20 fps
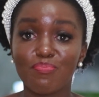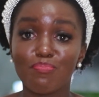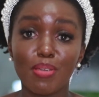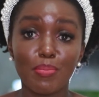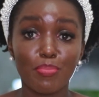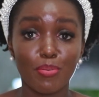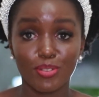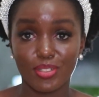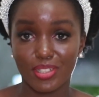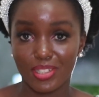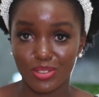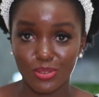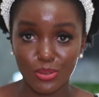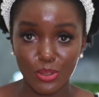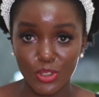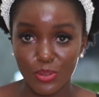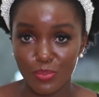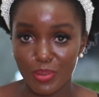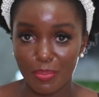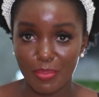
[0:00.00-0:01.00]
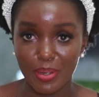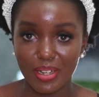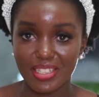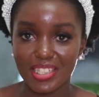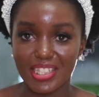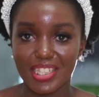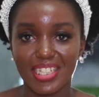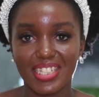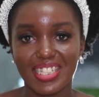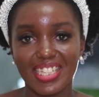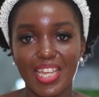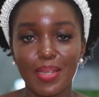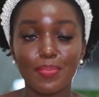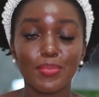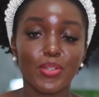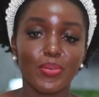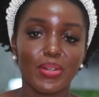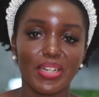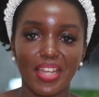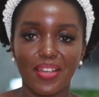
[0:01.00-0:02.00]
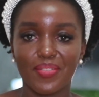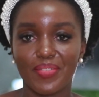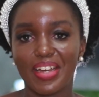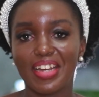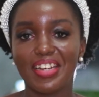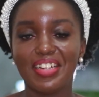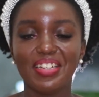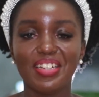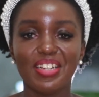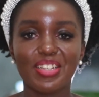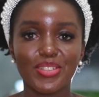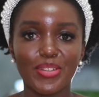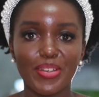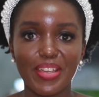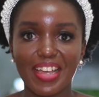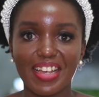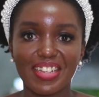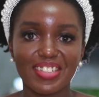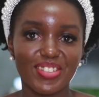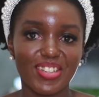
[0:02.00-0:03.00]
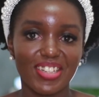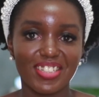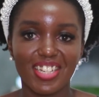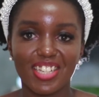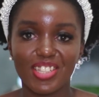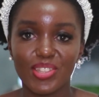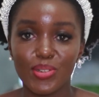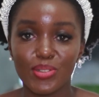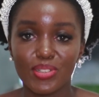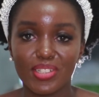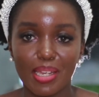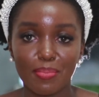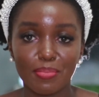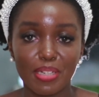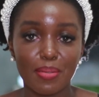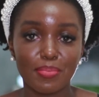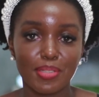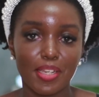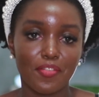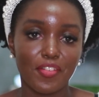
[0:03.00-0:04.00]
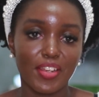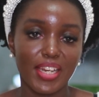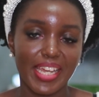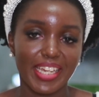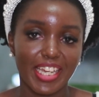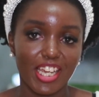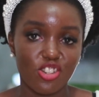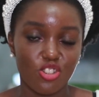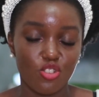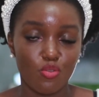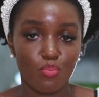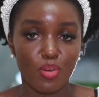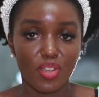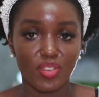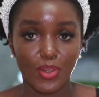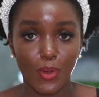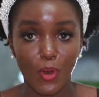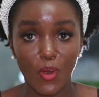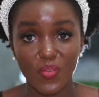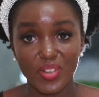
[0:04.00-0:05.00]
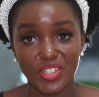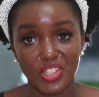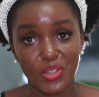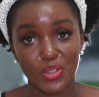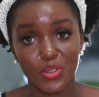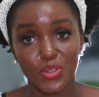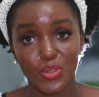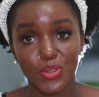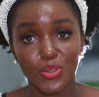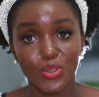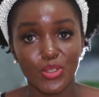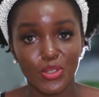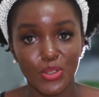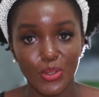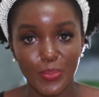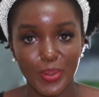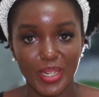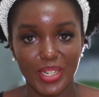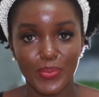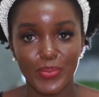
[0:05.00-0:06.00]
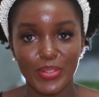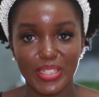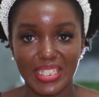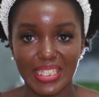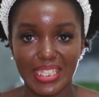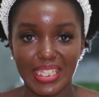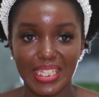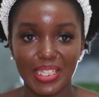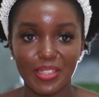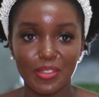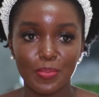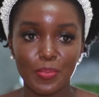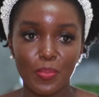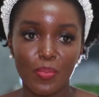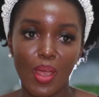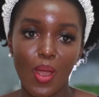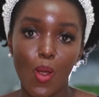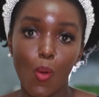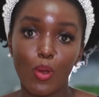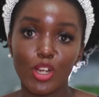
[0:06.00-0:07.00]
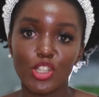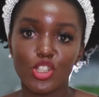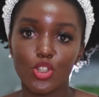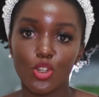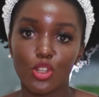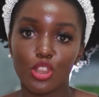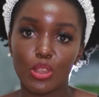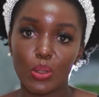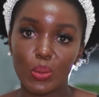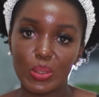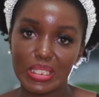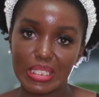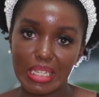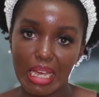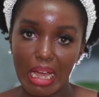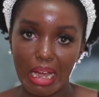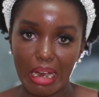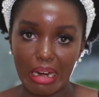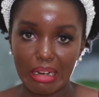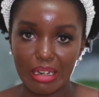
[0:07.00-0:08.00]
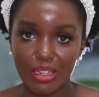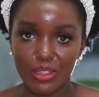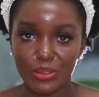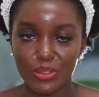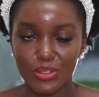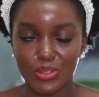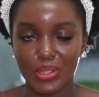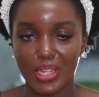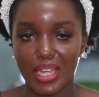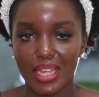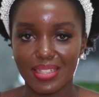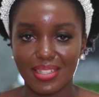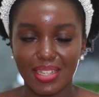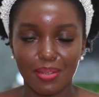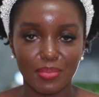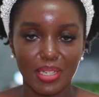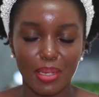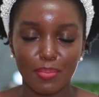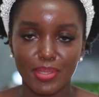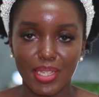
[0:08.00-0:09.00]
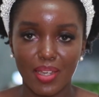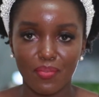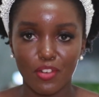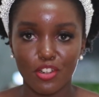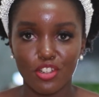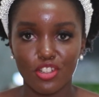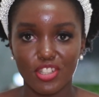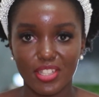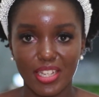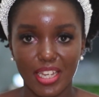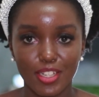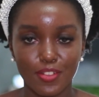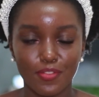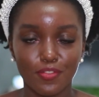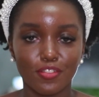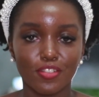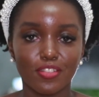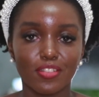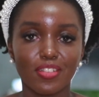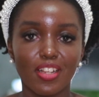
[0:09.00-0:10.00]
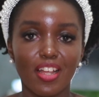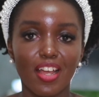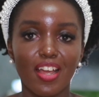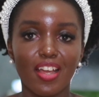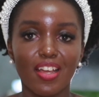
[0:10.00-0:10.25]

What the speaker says: people talk to me about in the DMs or whatever. So I just thought sometimes I feel like I should bring the conversation to YouTube and we see what your thoughts are, because you guys sometimes have very insightful